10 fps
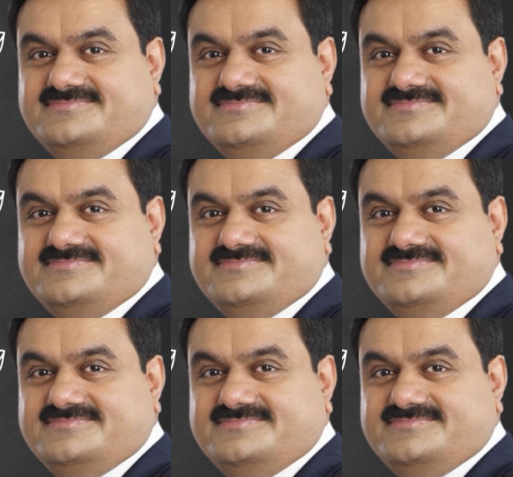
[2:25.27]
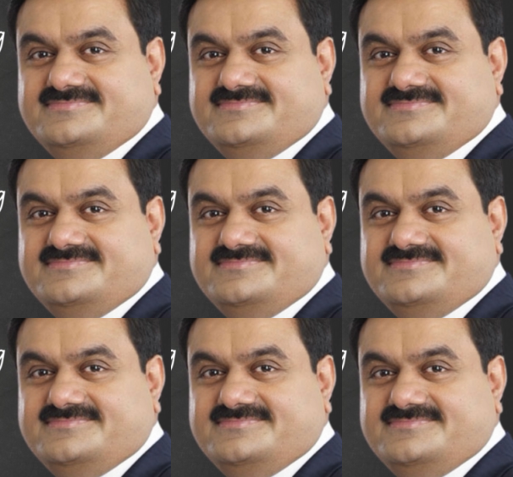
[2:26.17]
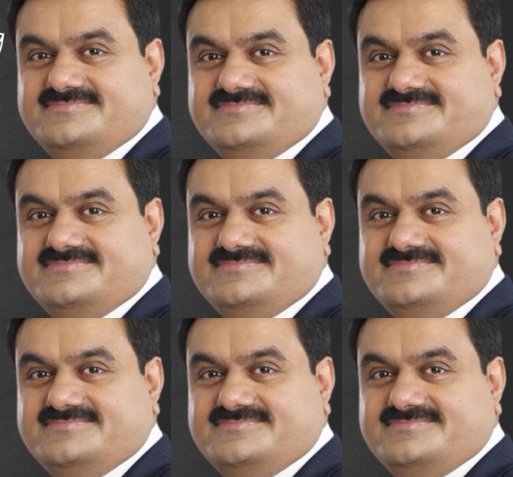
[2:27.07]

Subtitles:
Nobody speaks.